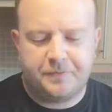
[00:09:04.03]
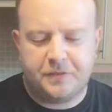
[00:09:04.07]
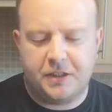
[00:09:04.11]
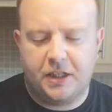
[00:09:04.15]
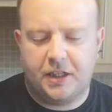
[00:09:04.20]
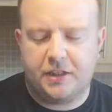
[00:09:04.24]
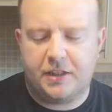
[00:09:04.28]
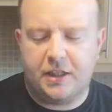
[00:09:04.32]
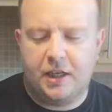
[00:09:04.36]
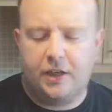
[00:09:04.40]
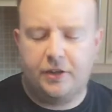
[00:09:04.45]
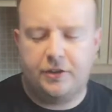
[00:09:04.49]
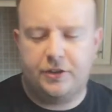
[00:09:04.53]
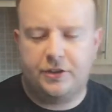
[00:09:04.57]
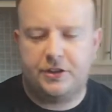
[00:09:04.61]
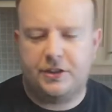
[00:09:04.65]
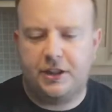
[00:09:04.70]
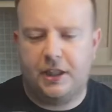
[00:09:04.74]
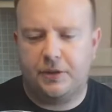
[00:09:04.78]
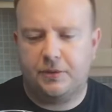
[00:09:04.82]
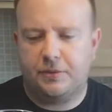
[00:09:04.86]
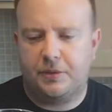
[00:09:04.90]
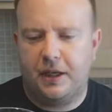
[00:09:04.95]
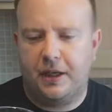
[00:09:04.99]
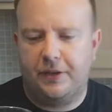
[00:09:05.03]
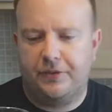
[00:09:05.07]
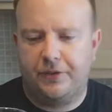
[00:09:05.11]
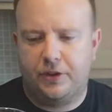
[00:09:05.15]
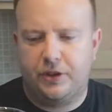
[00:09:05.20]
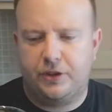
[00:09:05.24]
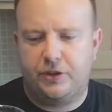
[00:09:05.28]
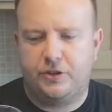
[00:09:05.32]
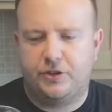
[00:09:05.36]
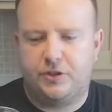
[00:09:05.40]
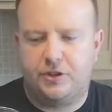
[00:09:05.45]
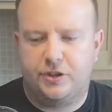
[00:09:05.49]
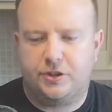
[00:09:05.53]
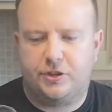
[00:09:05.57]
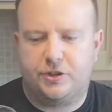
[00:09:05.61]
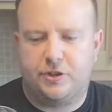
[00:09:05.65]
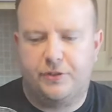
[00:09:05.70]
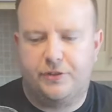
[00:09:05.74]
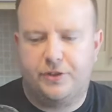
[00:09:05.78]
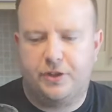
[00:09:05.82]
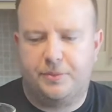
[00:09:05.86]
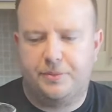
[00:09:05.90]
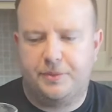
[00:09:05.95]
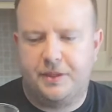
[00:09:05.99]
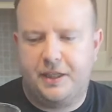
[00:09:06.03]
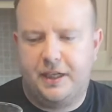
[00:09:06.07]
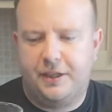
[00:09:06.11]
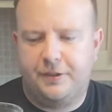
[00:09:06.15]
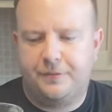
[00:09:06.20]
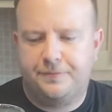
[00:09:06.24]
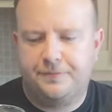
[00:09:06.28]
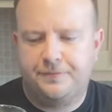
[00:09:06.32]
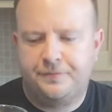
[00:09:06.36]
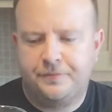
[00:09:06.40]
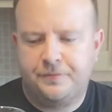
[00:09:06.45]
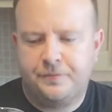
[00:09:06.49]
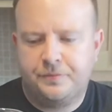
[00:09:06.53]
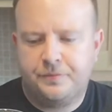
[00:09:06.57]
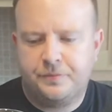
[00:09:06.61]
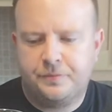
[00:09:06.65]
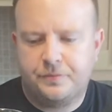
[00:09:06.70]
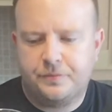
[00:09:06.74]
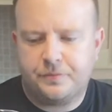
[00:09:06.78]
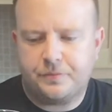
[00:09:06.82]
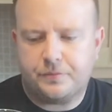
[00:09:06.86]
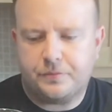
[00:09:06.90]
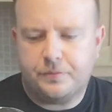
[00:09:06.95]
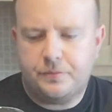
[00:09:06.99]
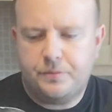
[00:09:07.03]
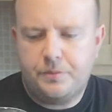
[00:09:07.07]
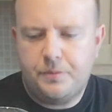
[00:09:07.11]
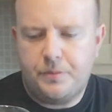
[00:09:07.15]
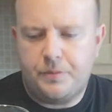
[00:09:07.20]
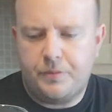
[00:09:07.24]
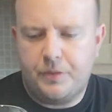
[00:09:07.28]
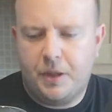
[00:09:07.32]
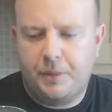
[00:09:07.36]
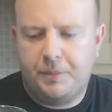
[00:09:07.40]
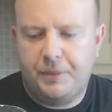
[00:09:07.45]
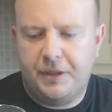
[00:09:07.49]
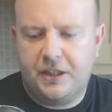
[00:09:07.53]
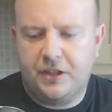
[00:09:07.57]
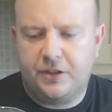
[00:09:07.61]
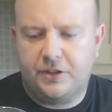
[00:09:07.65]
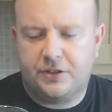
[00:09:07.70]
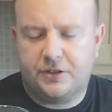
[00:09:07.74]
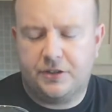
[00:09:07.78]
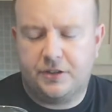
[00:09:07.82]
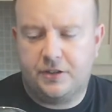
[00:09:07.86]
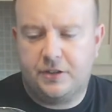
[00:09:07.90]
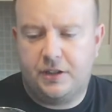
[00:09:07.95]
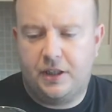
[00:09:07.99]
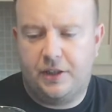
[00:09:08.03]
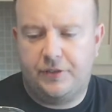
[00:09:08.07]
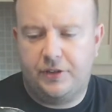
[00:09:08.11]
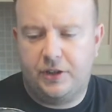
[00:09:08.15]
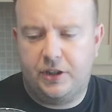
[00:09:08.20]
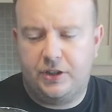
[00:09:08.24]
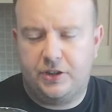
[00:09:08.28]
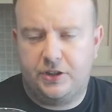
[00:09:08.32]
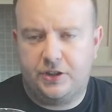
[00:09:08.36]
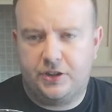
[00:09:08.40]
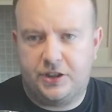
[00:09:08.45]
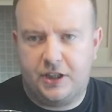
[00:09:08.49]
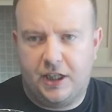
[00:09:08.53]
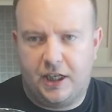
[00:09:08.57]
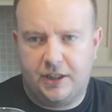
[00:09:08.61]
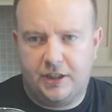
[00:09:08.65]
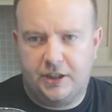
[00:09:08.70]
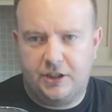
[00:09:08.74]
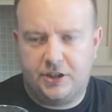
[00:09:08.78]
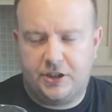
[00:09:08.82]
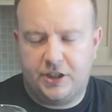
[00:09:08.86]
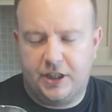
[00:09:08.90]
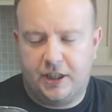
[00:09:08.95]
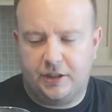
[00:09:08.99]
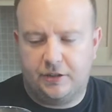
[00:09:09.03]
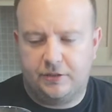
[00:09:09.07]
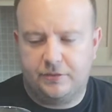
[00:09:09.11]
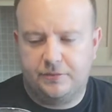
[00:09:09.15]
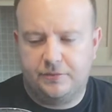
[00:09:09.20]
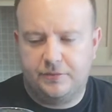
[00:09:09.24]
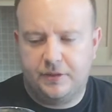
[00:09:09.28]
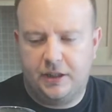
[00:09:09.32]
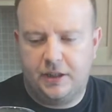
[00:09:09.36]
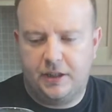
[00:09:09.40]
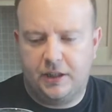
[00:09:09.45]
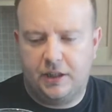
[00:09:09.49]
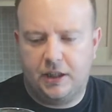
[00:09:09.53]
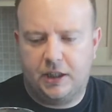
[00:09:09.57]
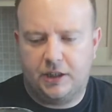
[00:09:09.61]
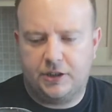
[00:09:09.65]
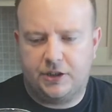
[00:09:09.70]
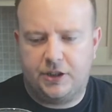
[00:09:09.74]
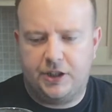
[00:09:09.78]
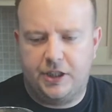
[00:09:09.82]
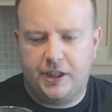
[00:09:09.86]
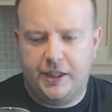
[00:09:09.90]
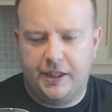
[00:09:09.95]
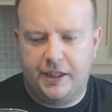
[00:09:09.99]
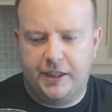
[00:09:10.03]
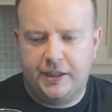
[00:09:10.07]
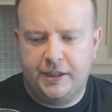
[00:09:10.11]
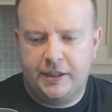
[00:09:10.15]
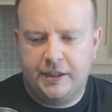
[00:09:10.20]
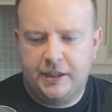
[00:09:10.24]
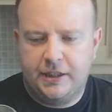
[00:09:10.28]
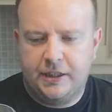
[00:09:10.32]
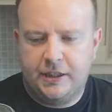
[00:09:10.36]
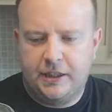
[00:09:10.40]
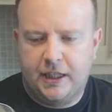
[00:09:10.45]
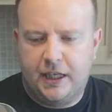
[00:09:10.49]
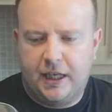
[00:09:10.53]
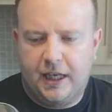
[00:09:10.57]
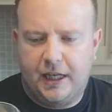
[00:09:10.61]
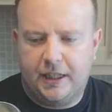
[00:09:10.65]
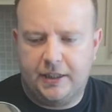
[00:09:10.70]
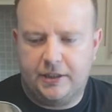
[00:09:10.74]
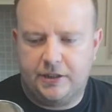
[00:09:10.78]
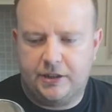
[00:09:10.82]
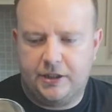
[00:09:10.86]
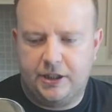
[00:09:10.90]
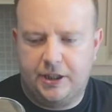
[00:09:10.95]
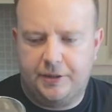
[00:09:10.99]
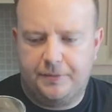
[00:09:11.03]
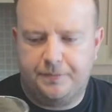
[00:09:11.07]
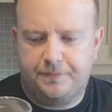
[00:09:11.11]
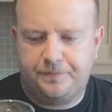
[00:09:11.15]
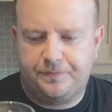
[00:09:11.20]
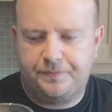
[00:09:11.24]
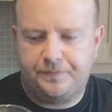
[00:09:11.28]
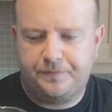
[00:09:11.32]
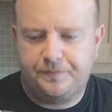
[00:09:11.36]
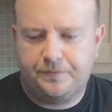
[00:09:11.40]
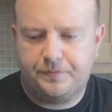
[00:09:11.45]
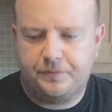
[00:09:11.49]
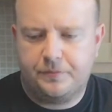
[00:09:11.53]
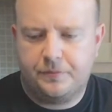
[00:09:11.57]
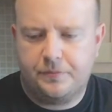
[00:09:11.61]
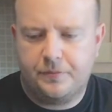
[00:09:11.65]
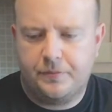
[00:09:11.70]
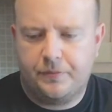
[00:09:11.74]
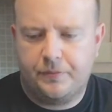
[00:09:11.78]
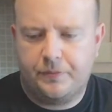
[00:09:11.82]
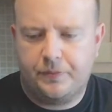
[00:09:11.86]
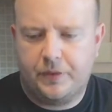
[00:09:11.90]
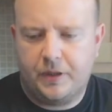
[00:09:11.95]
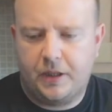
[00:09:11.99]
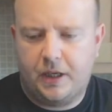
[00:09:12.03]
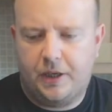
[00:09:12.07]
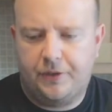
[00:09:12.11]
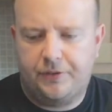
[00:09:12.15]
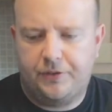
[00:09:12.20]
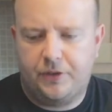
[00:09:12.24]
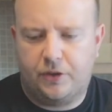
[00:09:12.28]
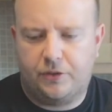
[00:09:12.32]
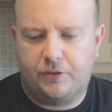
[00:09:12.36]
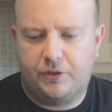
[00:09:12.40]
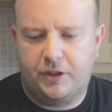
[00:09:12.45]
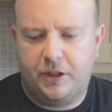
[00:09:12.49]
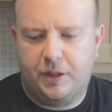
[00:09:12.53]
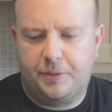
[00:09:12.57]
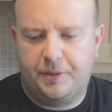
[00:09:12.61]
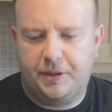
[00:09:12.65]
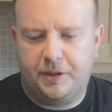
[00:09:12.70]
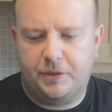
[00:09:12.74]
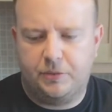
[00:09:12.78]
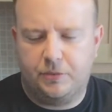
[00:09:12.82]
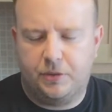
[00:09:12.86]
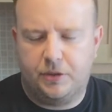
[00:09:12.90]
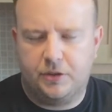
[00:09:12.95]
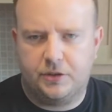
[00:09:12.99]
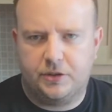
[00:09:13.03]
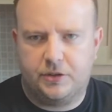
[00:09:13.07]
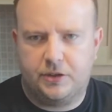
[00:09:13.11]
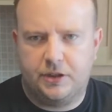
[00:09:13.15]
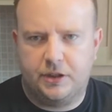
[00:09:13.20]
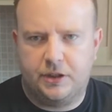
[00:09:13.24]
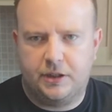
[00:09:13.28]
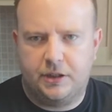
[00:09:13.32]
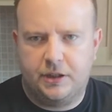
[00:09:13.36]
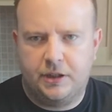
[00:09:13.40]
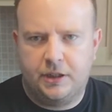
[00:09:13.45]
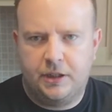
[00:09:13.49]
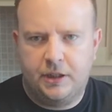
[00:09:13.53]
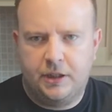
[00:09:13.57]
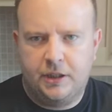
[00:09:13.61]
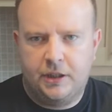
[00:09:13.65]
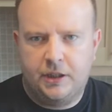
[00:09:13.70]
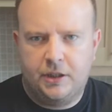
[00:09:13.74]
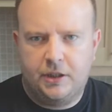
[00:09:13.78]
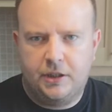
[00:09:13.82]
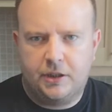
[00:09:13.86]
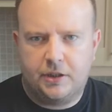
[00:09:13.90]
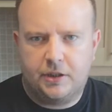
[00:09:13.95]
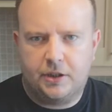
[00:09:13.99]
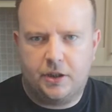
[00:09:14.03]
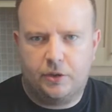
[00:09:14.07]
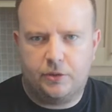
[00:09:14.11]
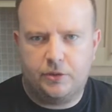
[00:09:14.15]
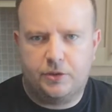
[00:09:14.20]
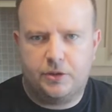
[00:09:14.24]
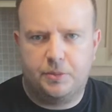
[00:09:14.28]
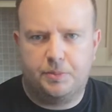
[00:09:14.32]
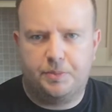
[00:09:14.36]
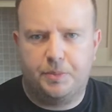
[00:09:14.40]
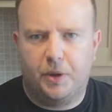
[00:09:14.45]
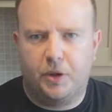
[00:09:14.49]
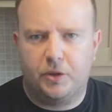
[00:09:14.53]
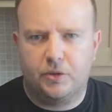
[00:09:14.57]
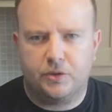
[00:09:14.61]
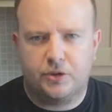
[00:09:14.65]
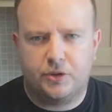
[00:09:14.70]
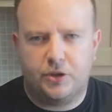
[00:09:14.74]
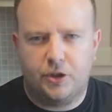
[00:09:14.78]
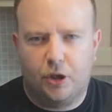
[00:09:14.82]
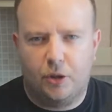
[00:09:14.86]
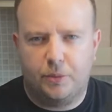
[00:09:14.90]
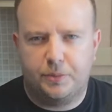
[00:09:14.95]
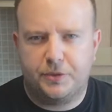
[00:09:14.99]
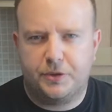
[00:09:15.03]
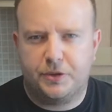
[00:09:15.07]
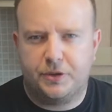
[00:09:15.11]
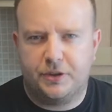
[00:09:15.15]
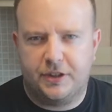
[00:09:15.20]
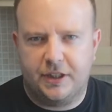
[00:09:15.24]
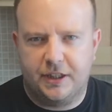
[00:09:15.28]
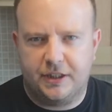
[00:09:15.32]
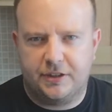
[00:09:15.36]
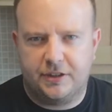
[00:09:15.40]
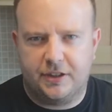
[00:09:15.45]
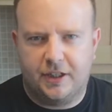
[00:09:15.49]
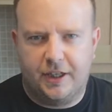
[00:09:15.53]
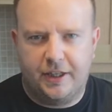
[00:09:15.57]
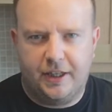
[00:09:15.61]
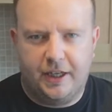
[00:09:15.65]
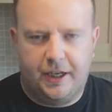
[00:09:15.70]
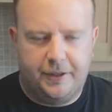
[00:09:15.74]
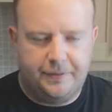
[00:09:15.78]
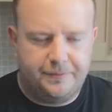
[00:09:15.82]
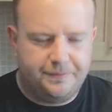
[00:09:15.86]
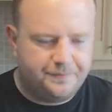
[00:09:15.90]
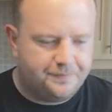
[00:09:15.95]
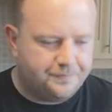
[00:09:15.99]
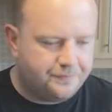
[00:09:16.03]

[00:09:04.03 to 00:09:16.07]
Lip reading: I can't understand why I've only just discovered them now. Because I've only just started this channel in the last year, and I've not really been one to go to bottle shops and things like that.